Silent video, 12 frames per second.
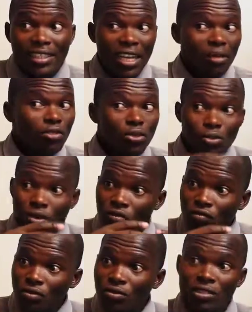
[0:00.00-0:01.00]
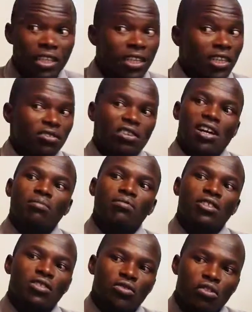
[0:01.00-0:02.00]
they come to you confused, they can
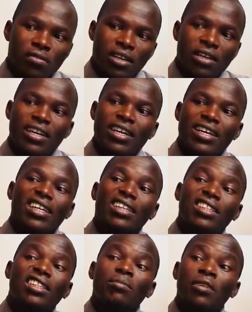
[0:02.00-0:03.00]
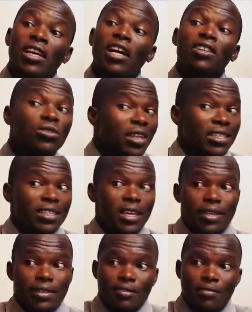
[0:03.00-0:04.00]
come in coma, and they may actually
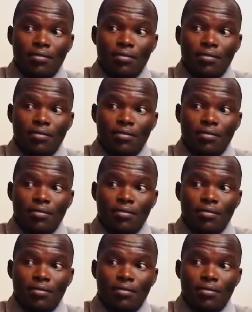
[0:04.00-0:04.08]
die.